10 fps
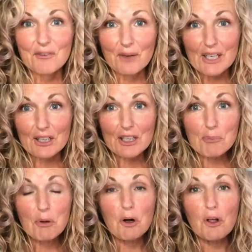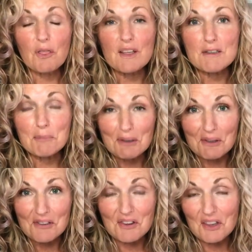We are gonna put these
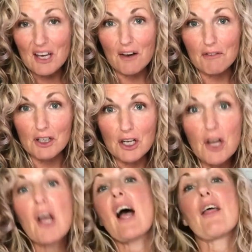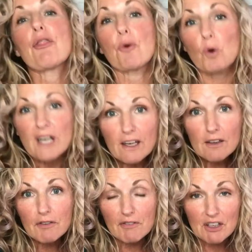beauties in the oven, three
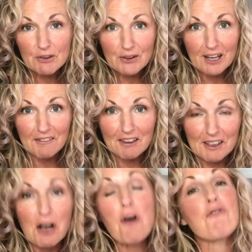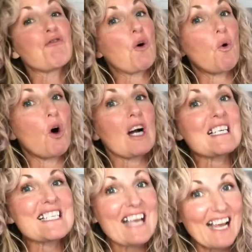hundred fifty degree oven for
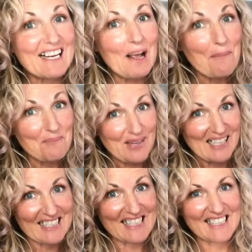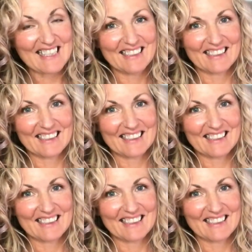ten minutes.